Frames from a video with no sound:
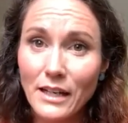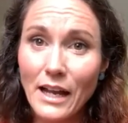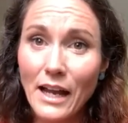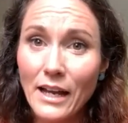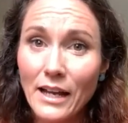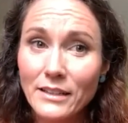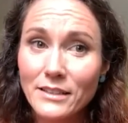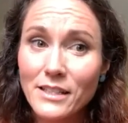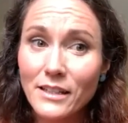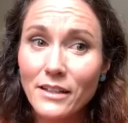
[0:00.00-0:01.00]

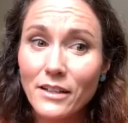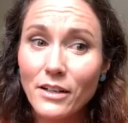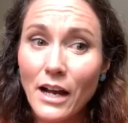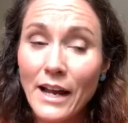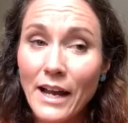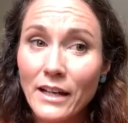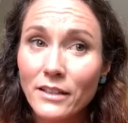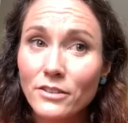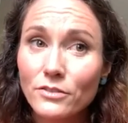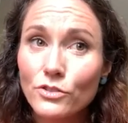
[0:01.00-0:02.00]
And I
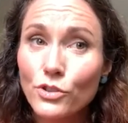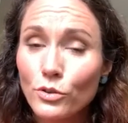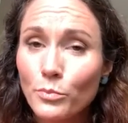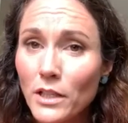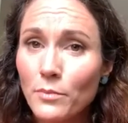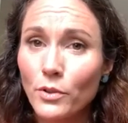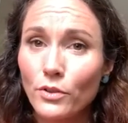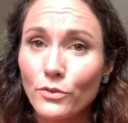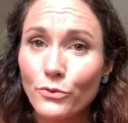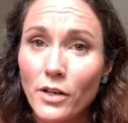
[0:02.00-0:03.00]
had 2
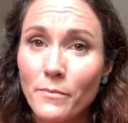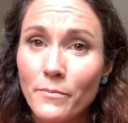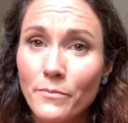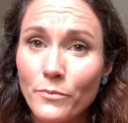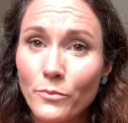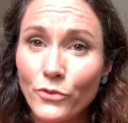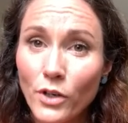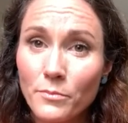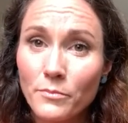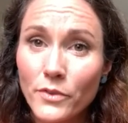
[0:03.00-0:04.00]
people from
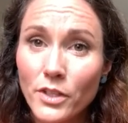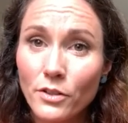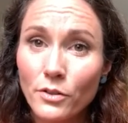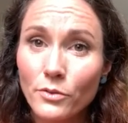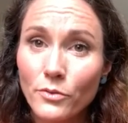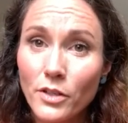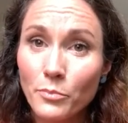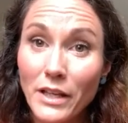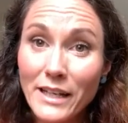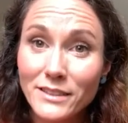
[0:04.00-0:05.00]
the
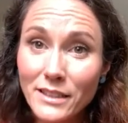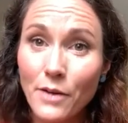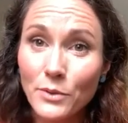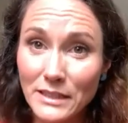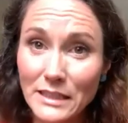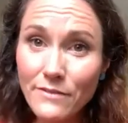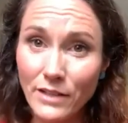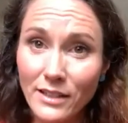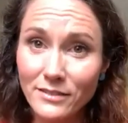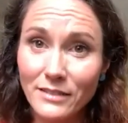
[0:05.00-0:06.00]
place that I was
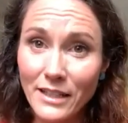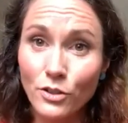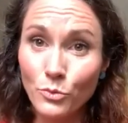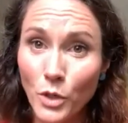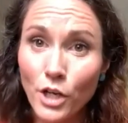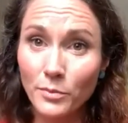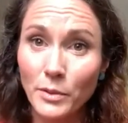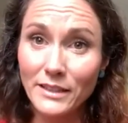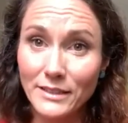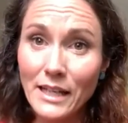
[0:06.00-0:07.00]
leaving, like the
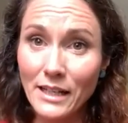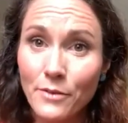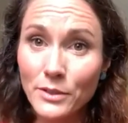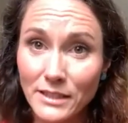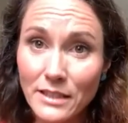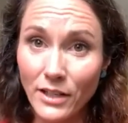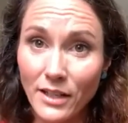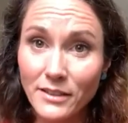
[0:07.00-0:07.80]
workplace that I was leaving,